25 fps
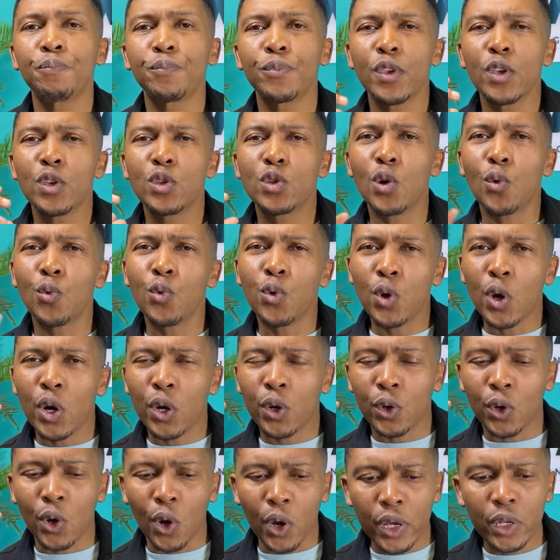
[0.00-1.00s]
So you're
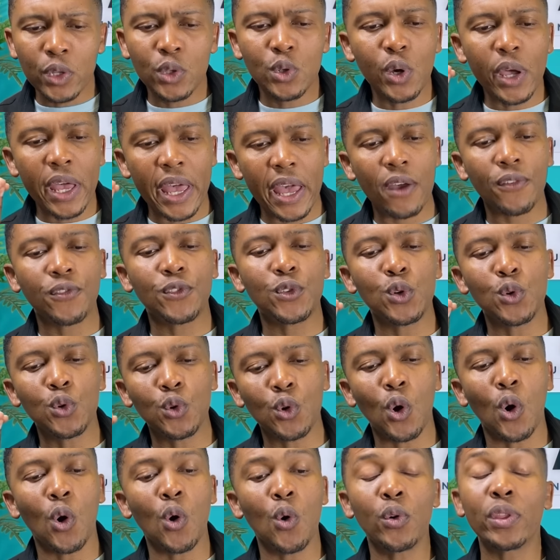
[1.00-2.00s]
going to have to
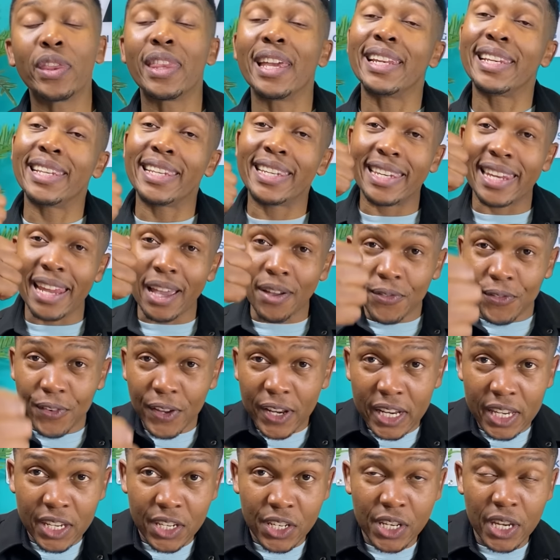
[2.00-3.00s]
know the
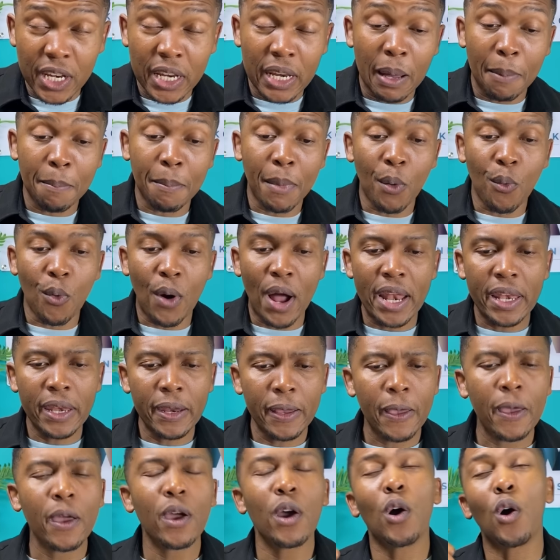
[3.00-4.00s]
definition, number 1,
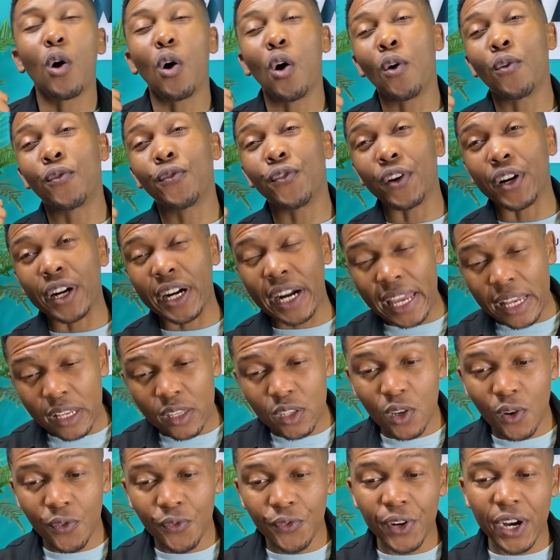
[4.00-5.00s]
of rates
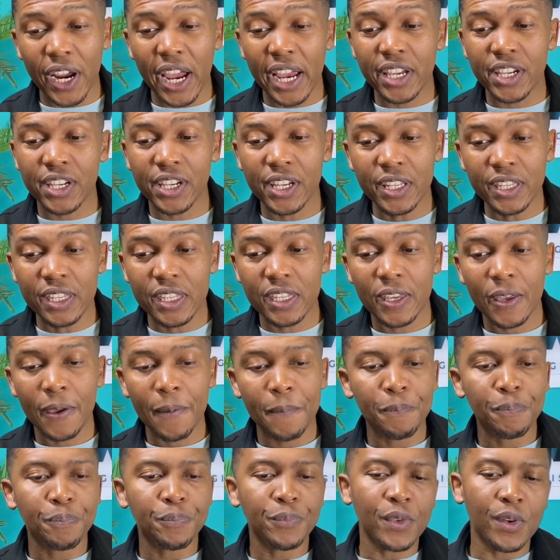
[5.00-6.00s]
of reactions,
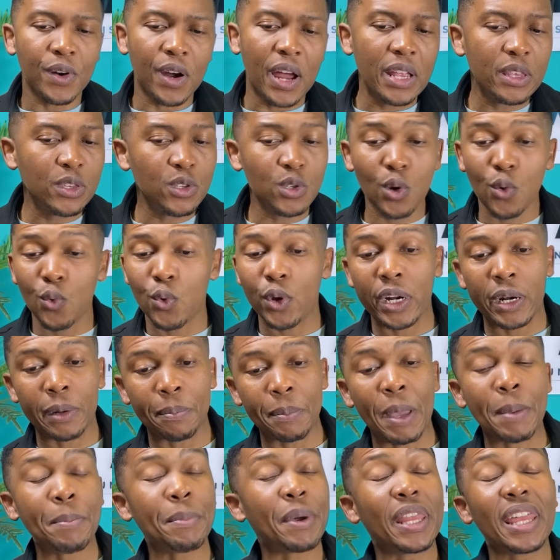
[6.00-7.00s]
right? So we
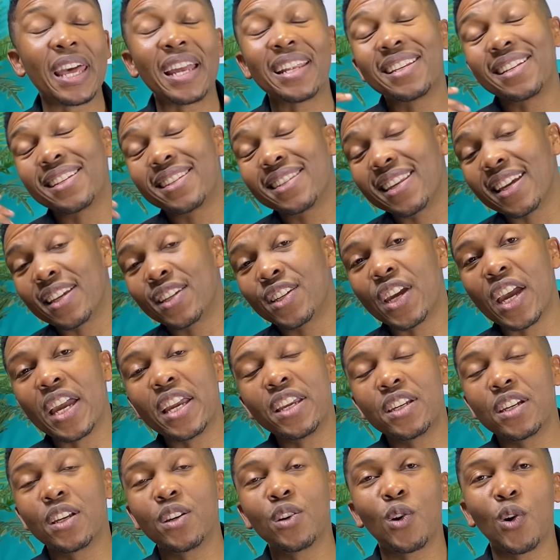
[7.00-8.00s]
remember that is the
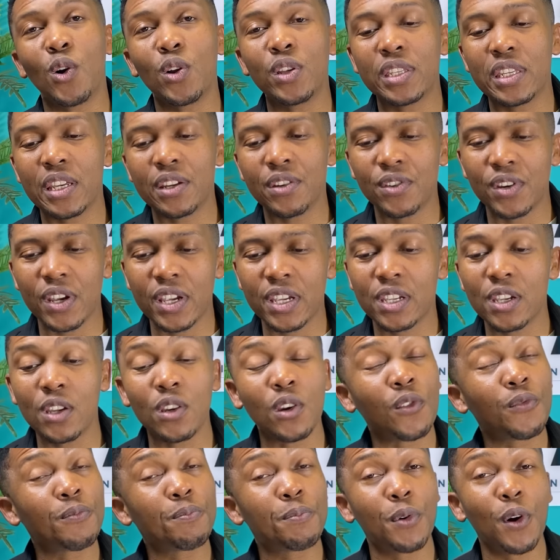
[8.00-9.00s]
change in concentration
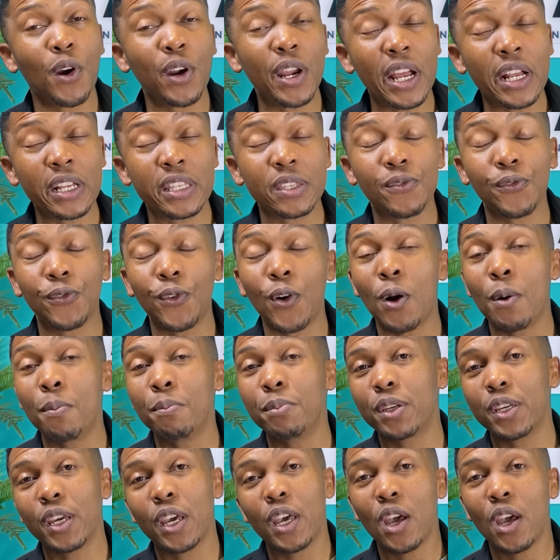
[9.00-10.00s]
of products formed